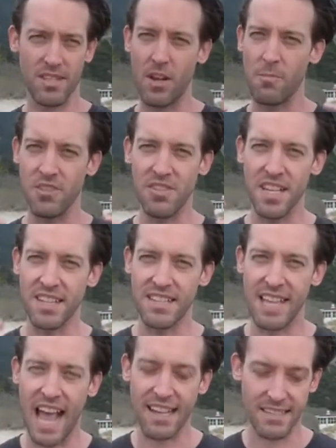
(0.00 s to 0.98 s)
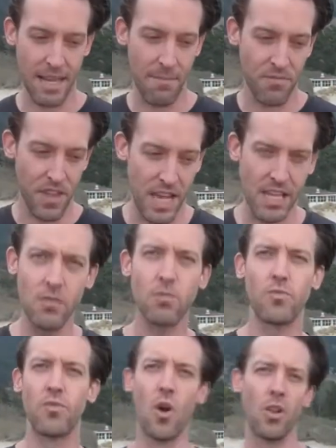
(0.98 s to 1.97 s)
It's almost the exact same thing
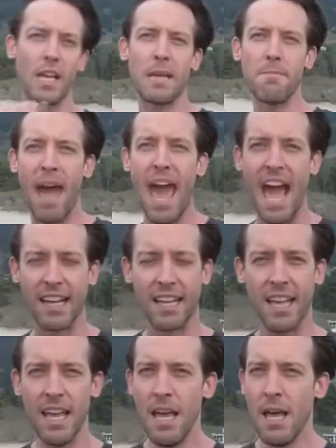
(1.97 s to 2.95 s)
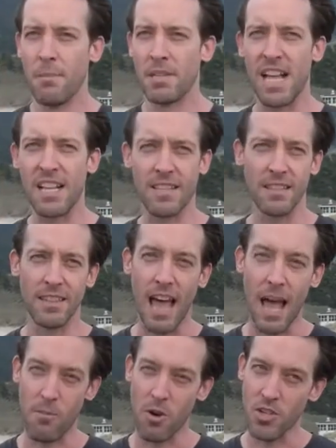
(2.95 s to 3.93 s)
rolling back, but that's a
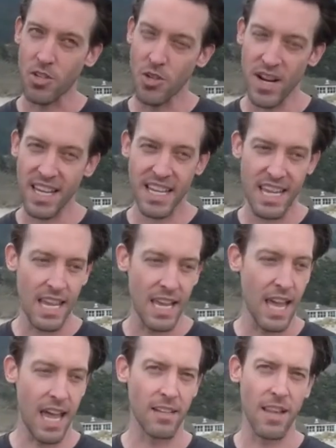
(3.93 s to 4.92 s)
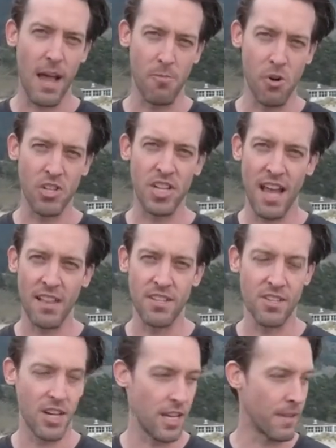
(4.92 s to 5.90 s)
lot more tricky and a lot more
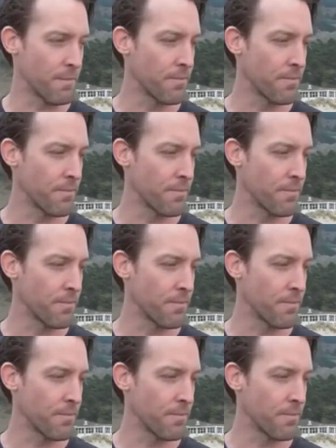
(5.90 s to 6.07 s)
challenging.